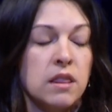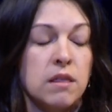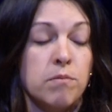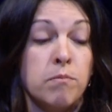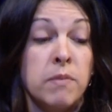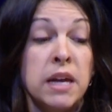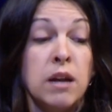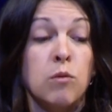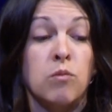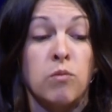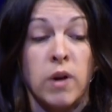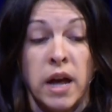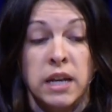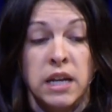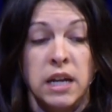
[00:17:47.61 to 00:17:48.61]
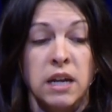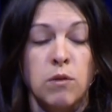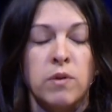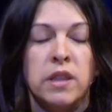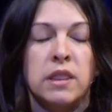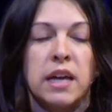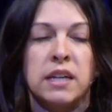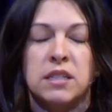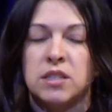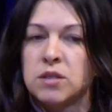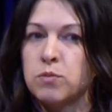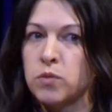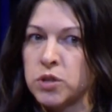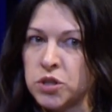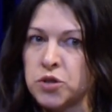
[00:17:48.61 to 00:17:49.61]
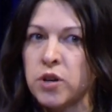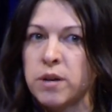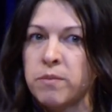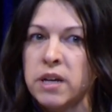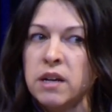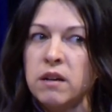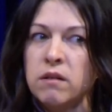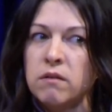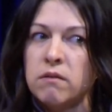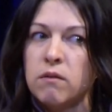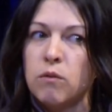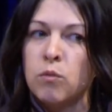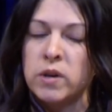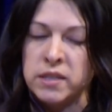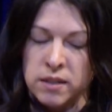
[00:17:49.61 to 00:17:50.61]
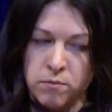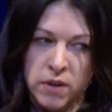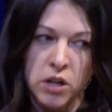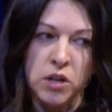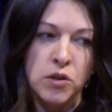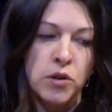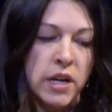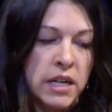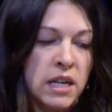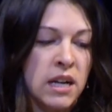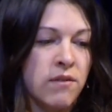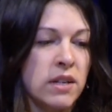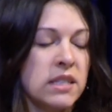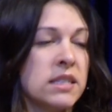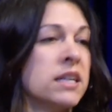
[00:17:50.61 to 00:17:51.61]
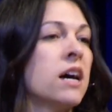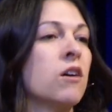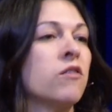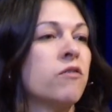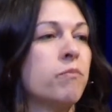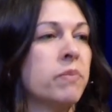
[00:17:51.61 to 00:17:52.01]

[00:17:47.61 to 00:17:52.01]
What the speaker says: me running when they were screaming was a miracle in and of itself,